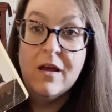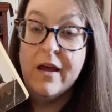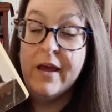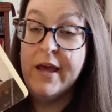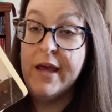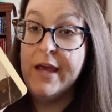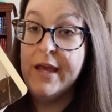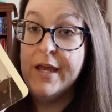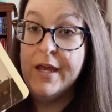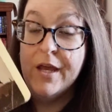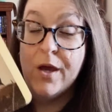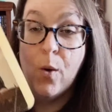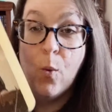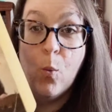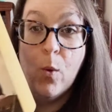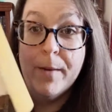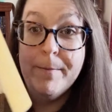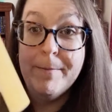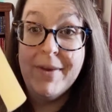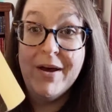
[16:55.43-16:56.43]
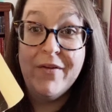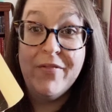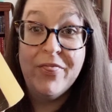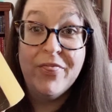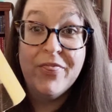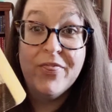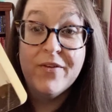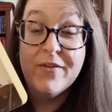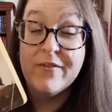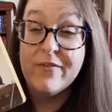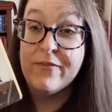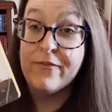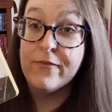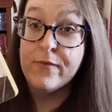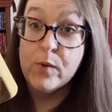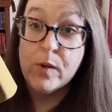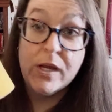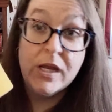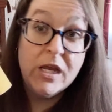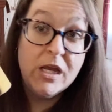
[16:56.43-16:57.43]
a 1-month
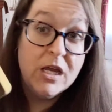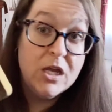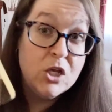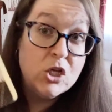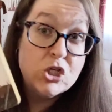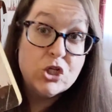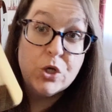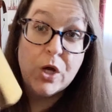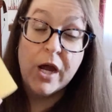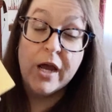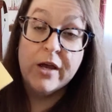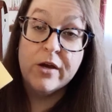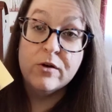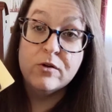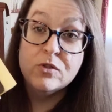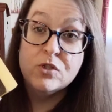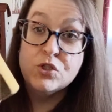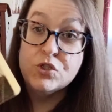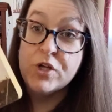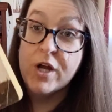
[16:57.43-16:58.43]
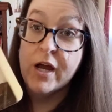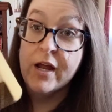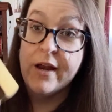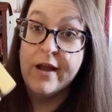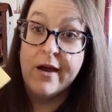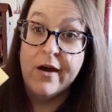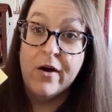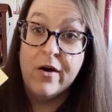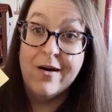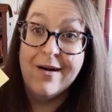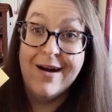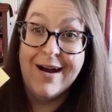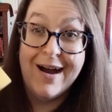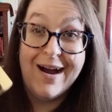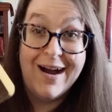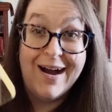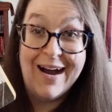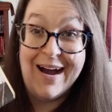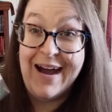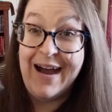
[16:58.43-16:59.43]
free trial to try it out.
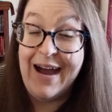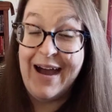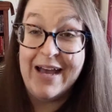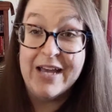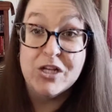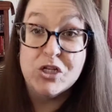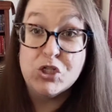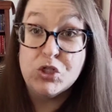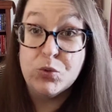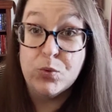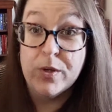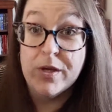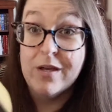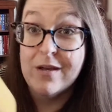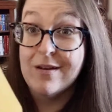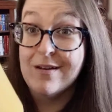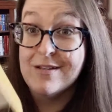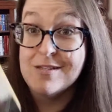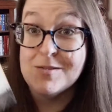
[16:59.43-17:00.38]
I enjoy it.